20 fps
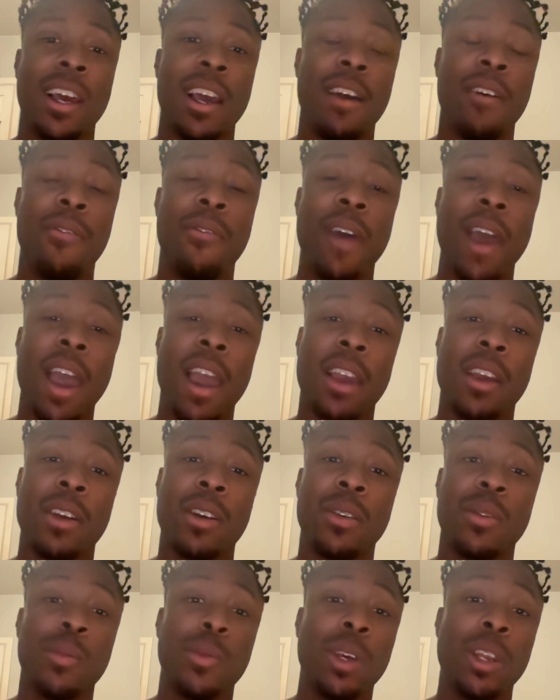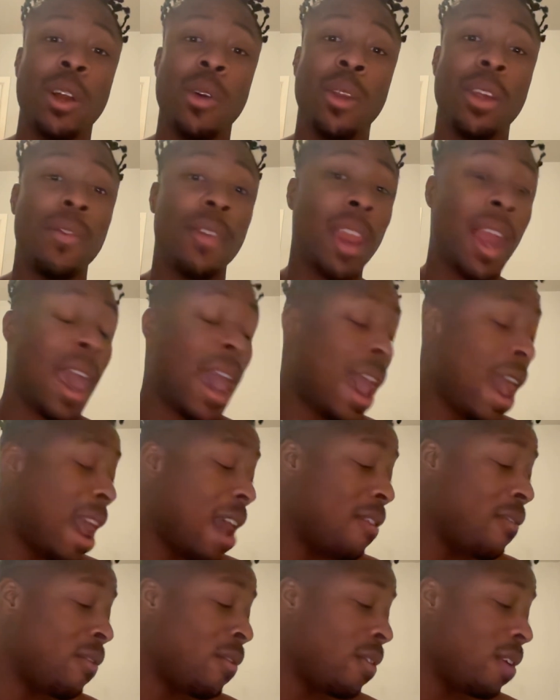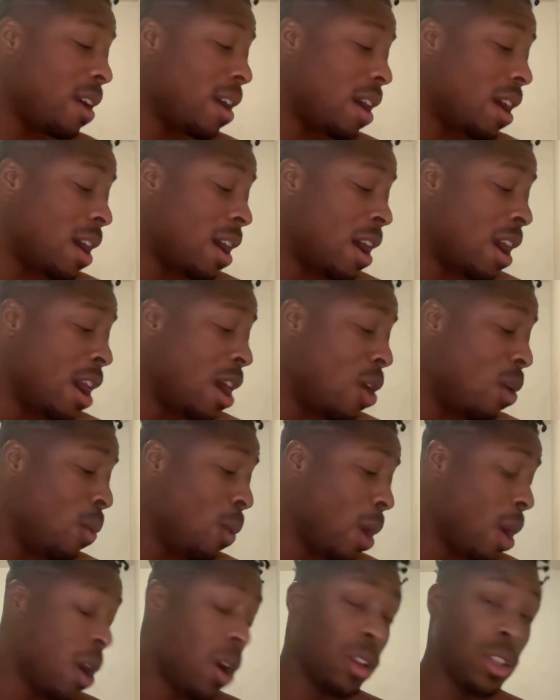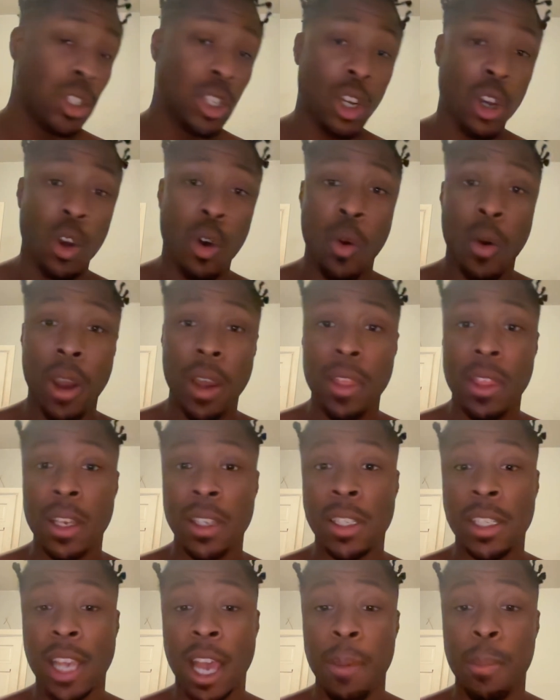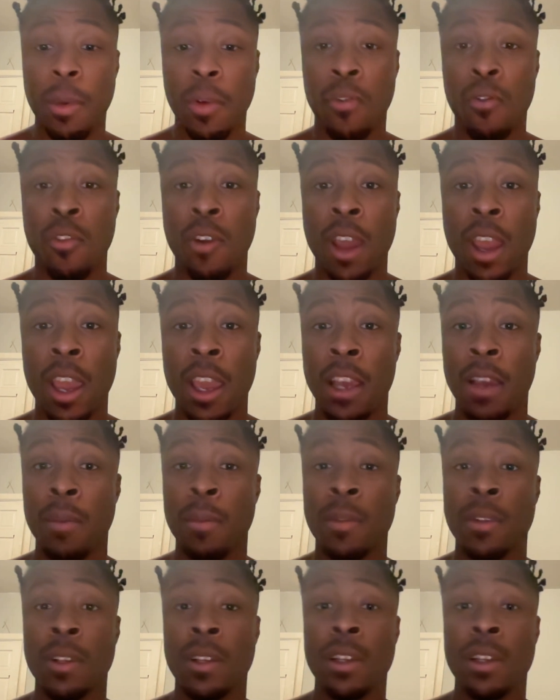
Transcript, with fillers: In fact, we don't even have a, a word to coin this type of frame